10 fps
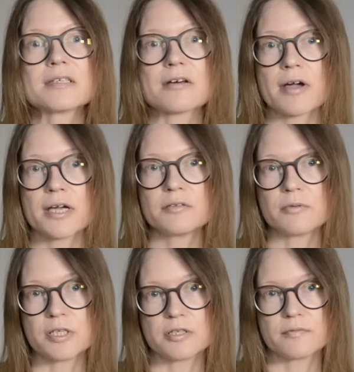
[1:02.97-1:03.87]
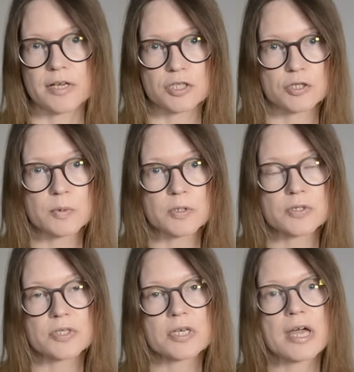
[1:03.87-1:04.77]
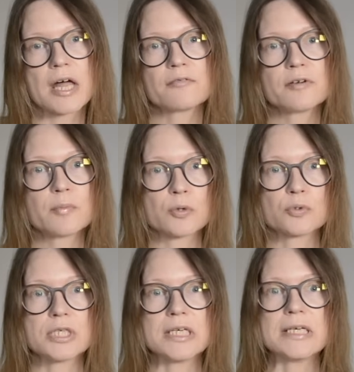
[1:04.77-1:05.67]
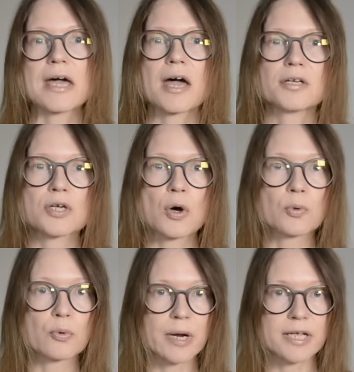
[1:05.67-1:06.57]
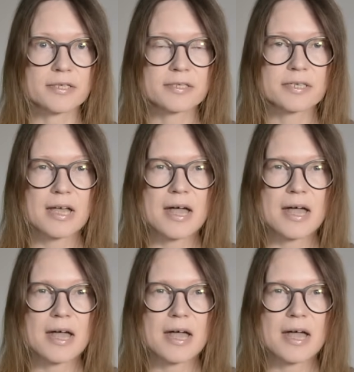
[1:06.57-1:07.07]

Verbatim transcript: diet rich in vegetables, healthy protein, and whole grains,